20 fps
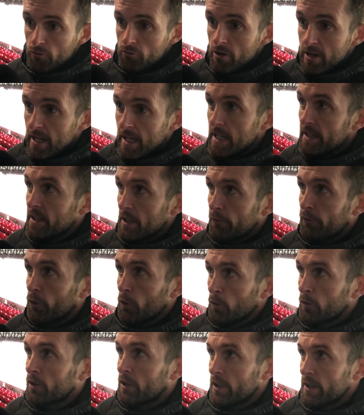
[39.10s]
really
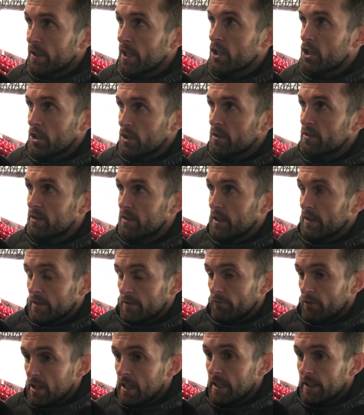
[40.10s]
difficult condition,
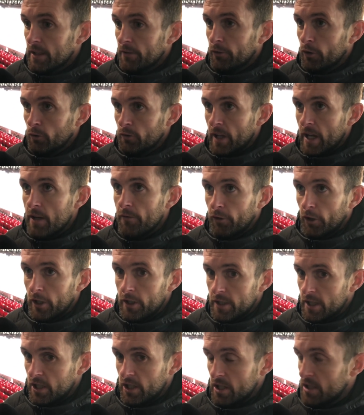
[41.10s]
really difficult day for
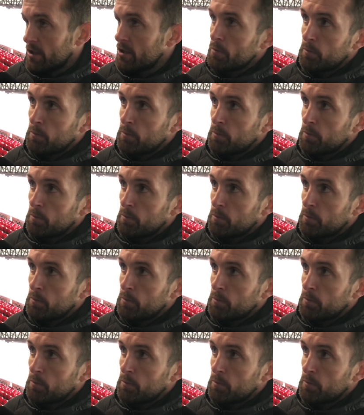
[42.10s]
conditions.